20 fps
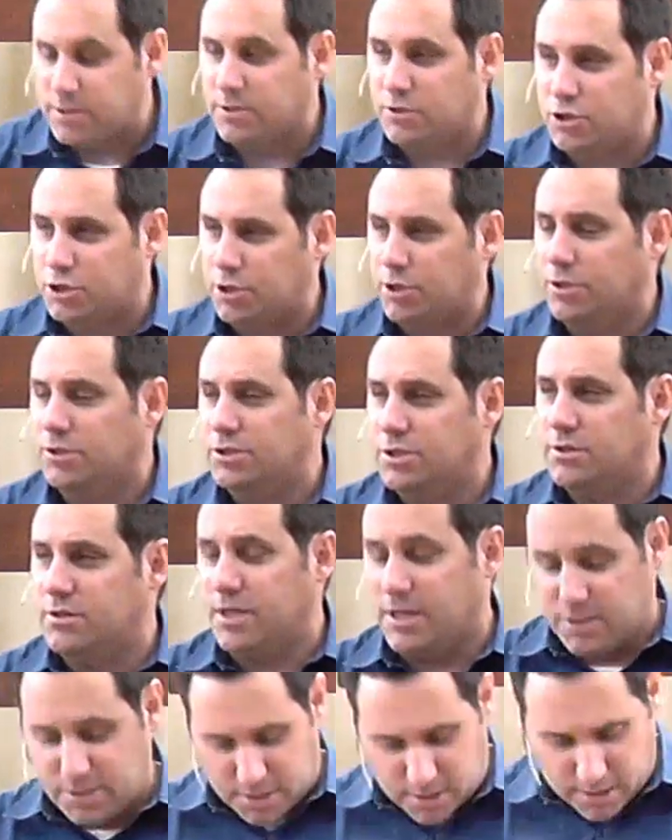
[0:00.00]
the church in
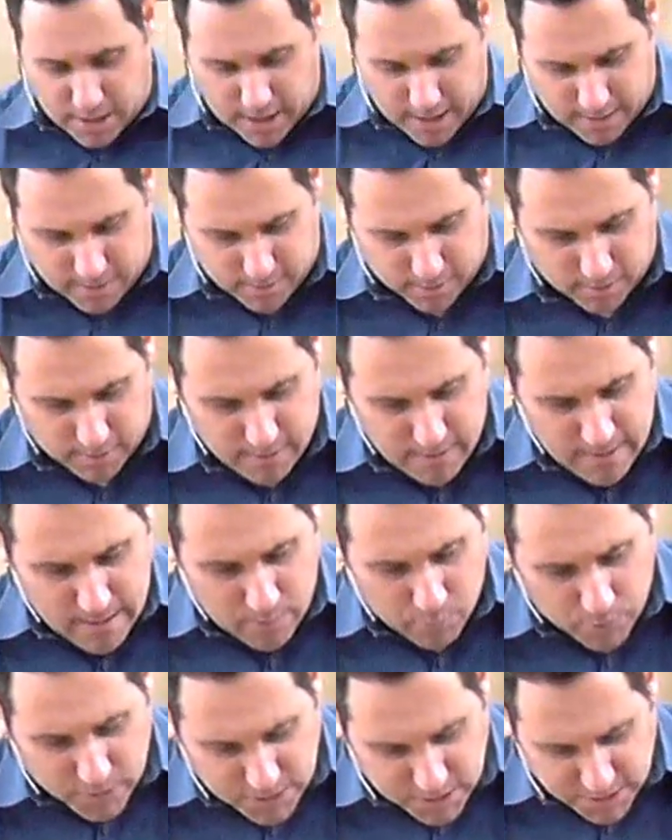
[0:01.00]
Thessalonica
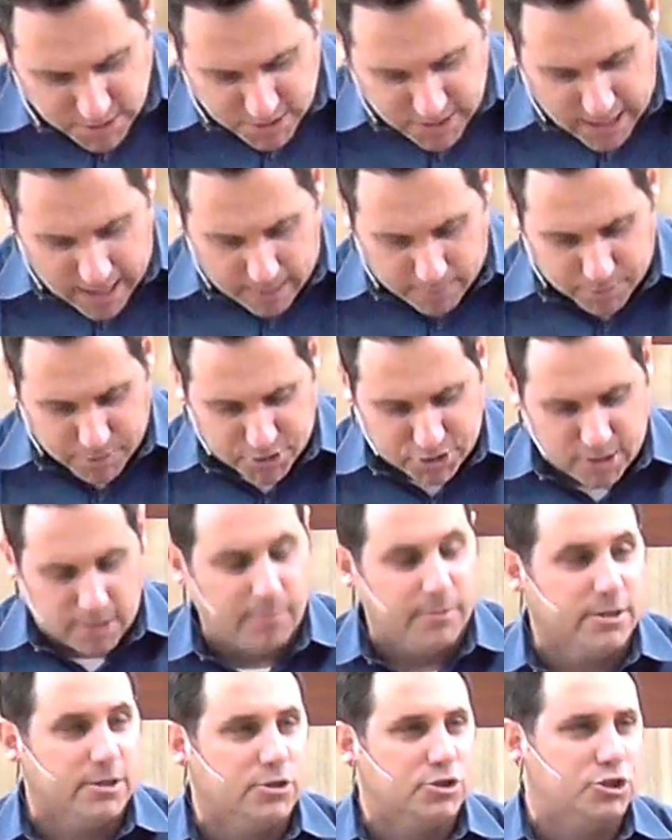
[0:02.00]
was established,
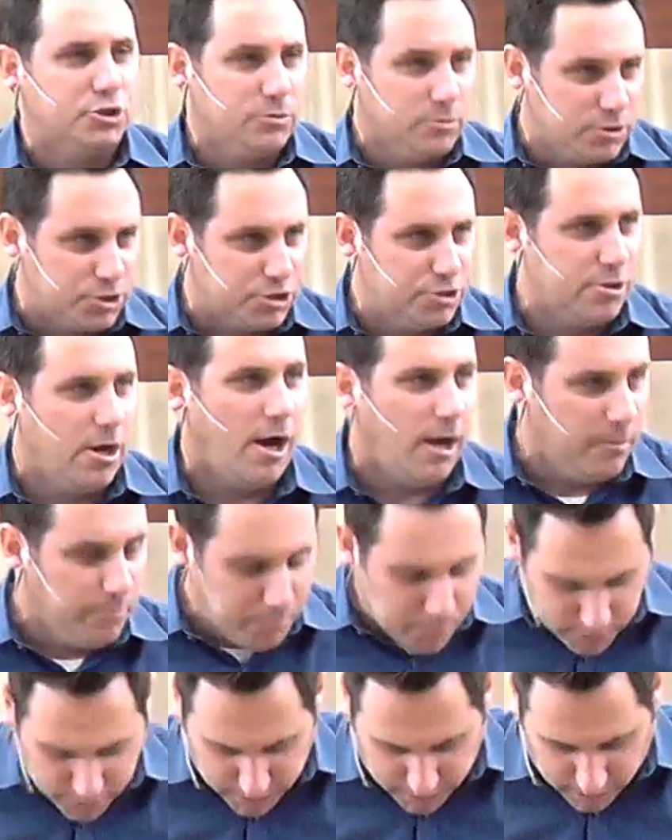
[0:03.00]
some of the Jewish non
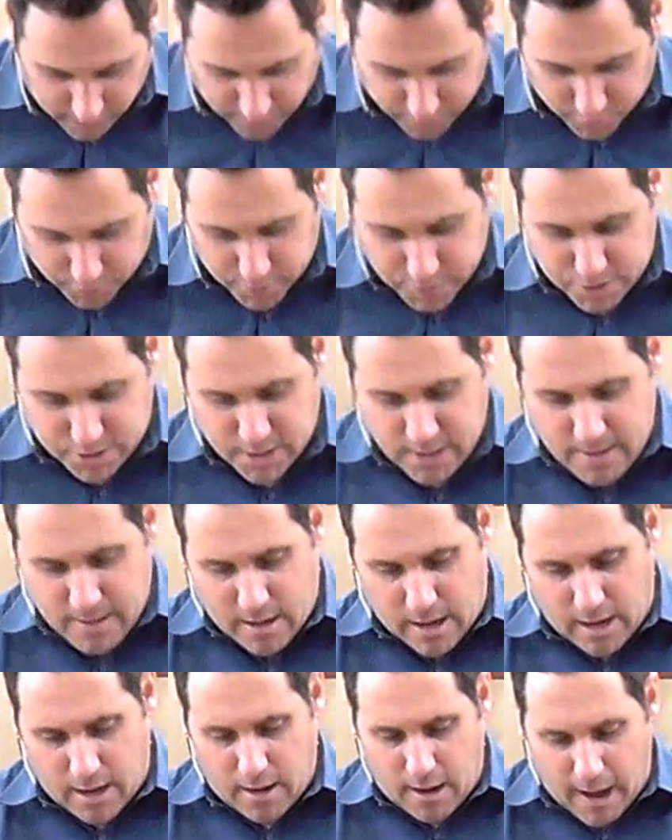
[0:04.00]
believers
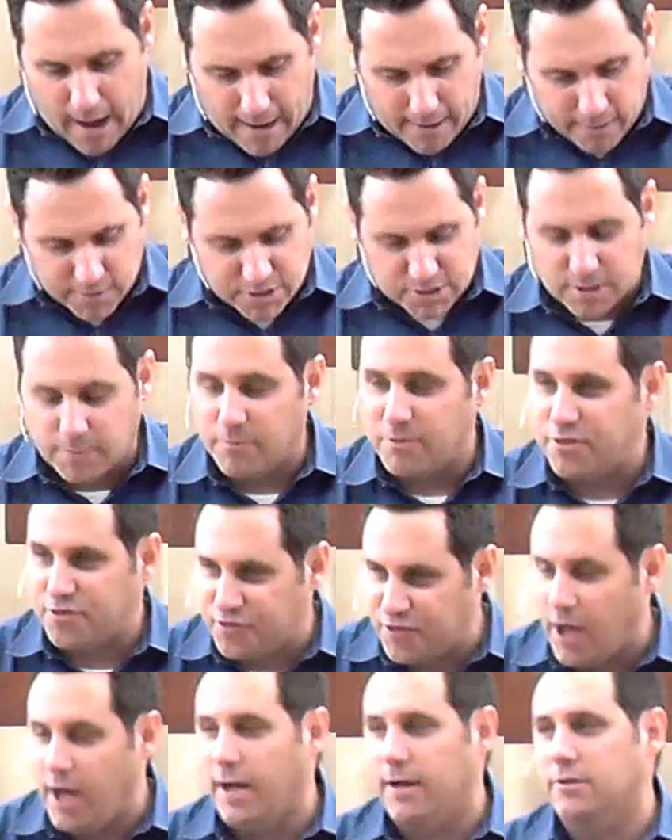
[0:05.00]
uh, hired some
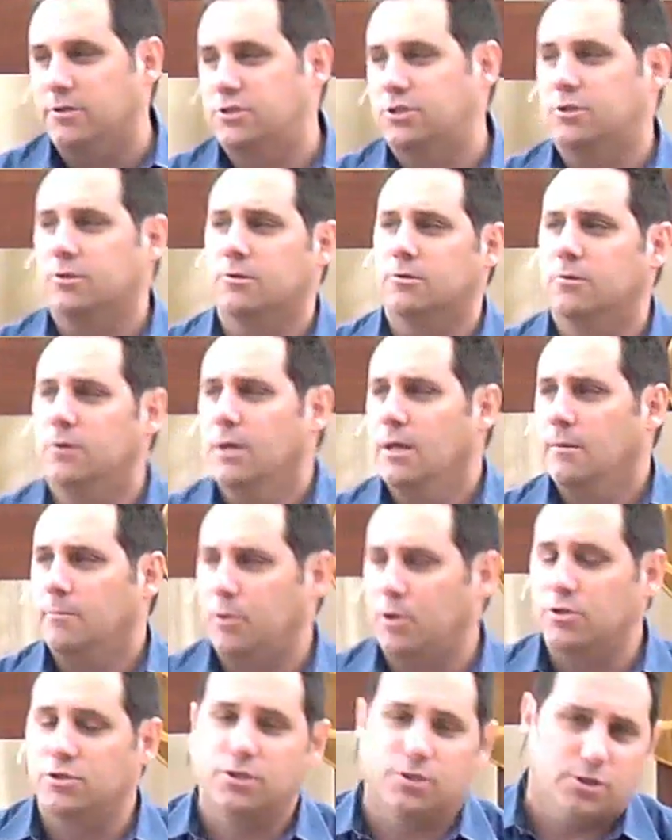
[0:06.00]
thugs to
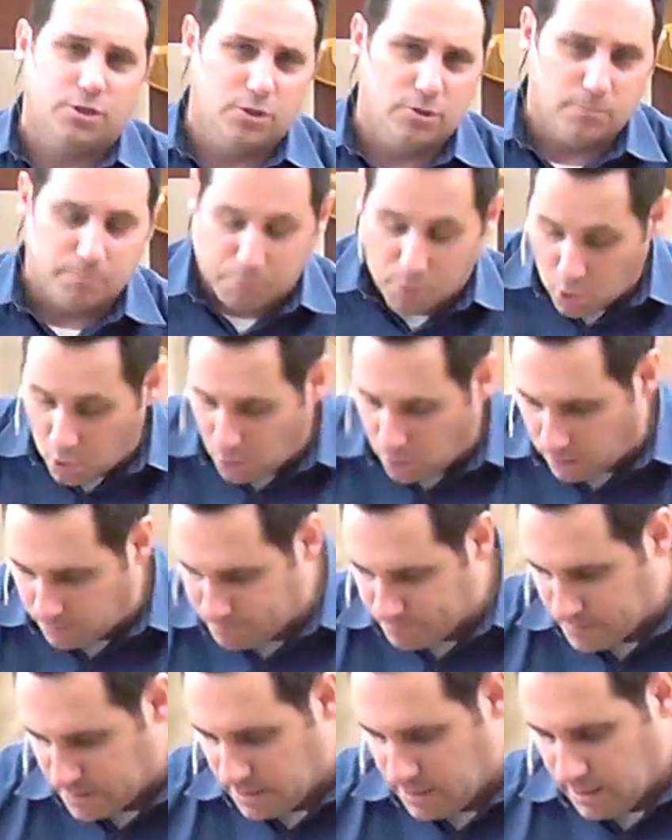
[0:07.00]
persecute Paul.
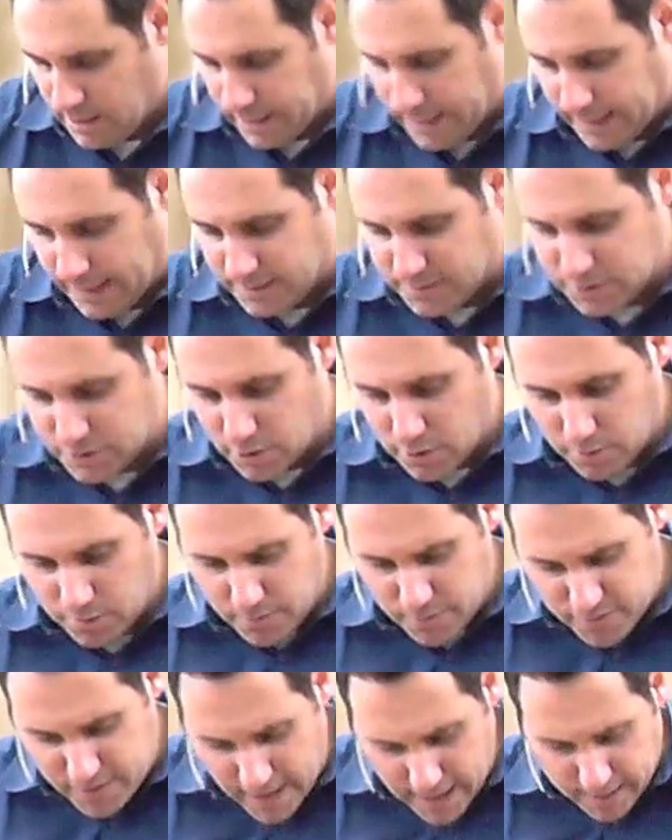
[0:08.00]
And so
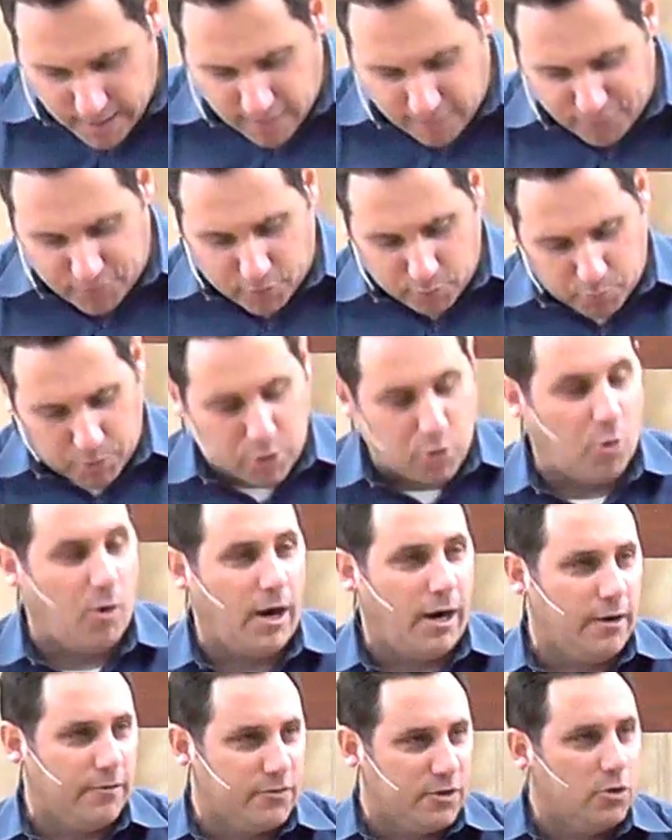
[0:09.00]
that effort
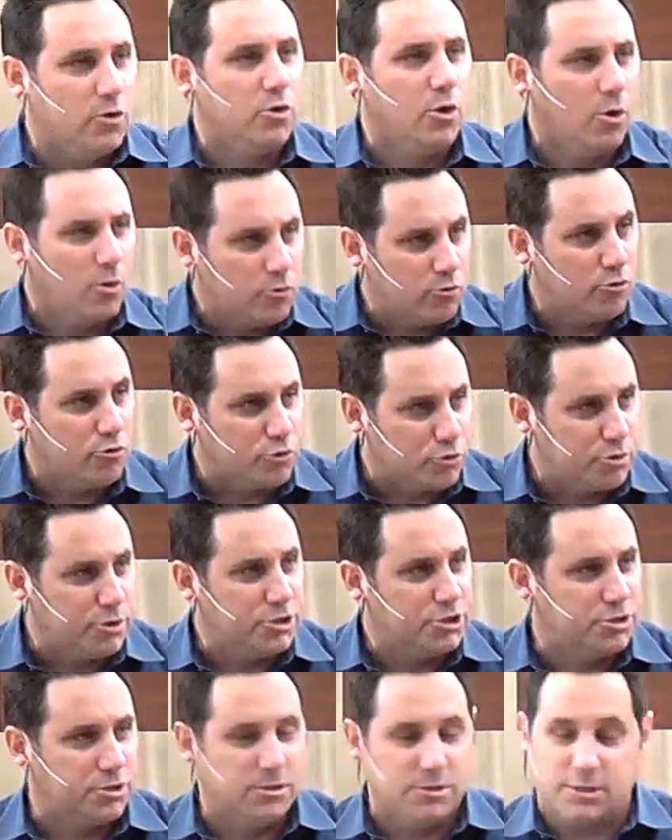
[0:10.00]
required the local
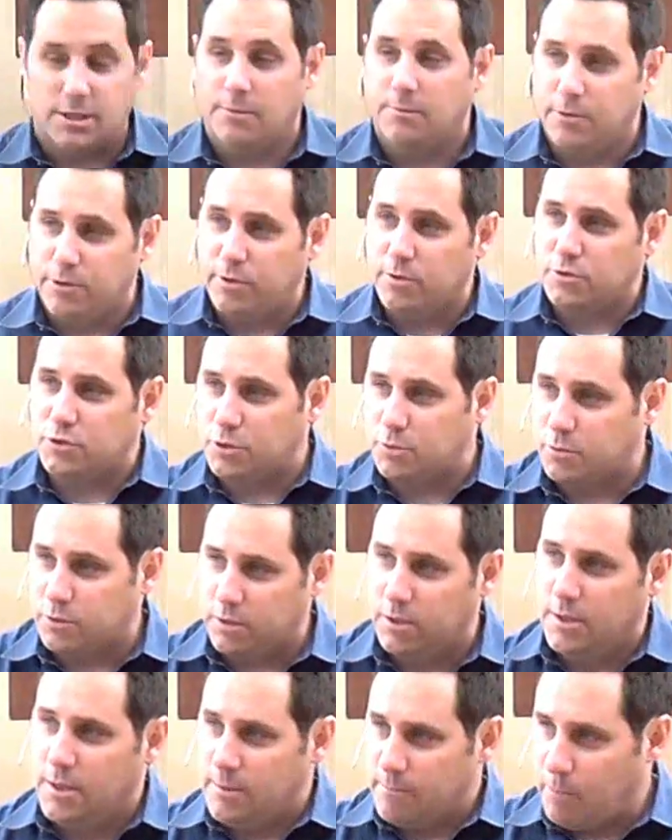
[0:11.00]
Christians, some of those who
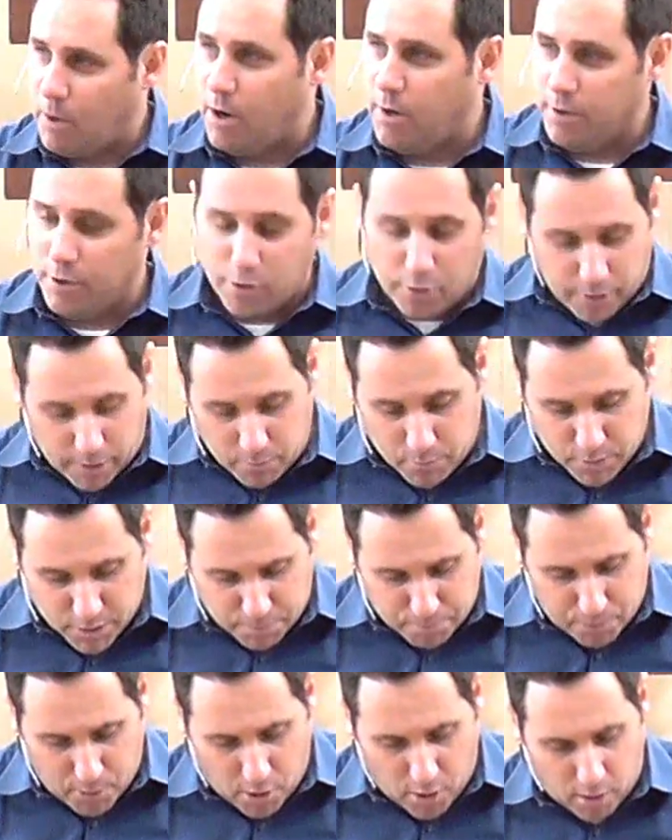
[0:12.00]
were partnering
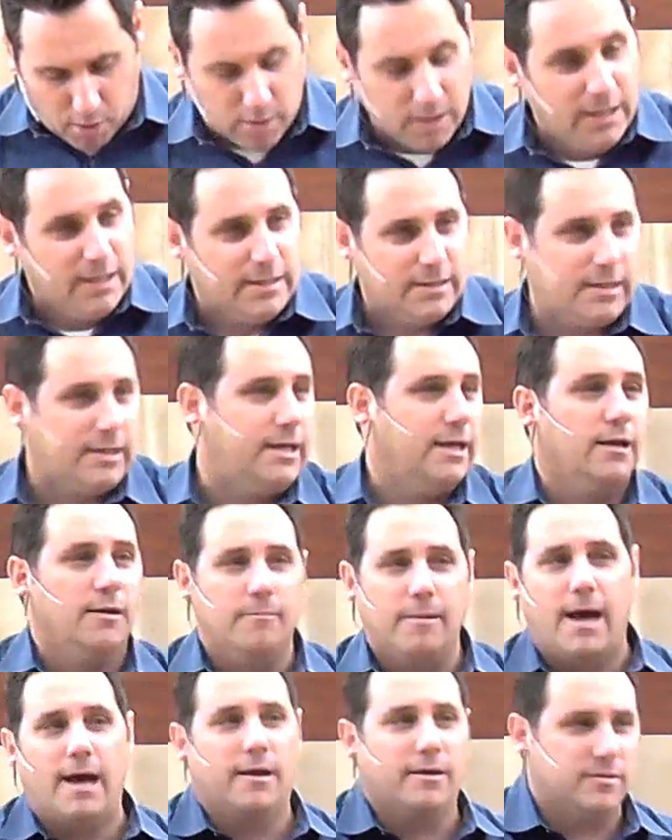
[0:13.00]
with Paul, to get
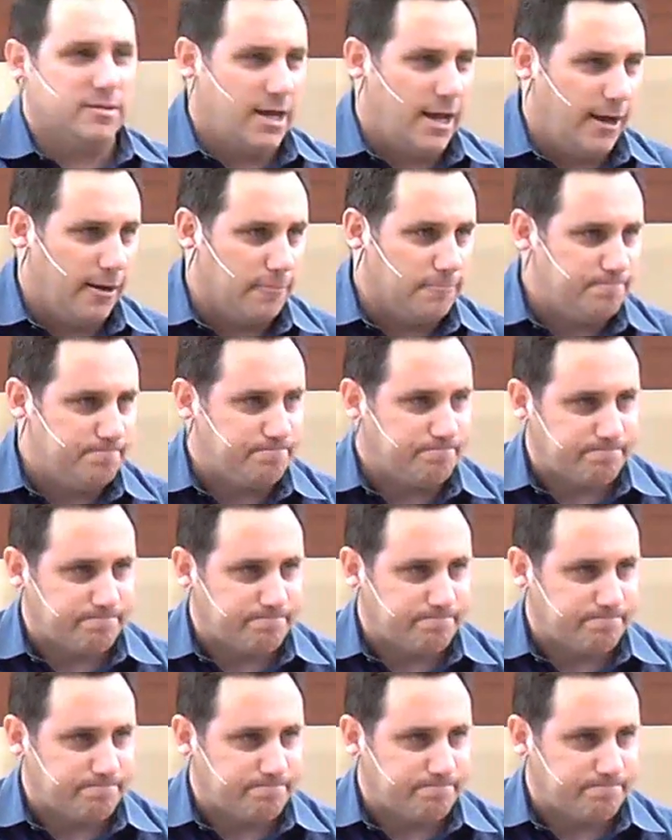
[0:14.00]
him out of town.